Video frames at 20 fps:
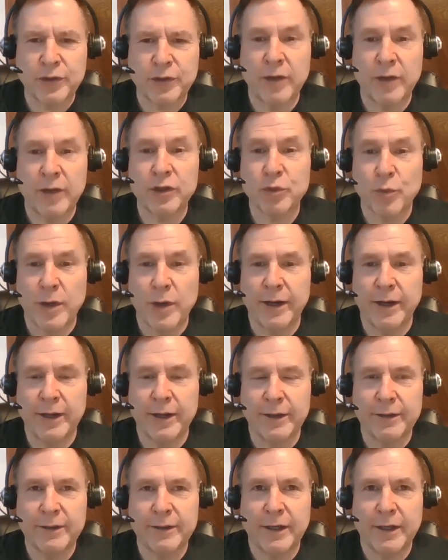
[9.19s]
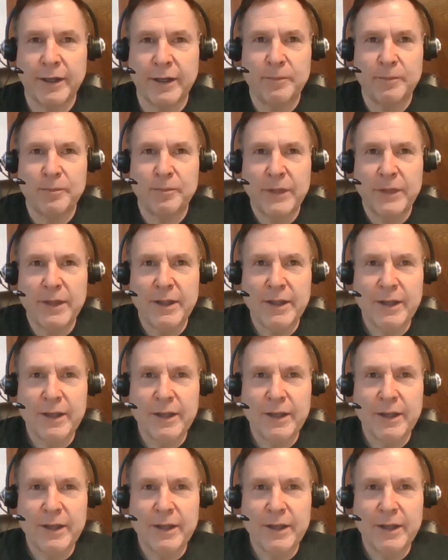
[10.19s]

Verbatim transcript: So I just want to um,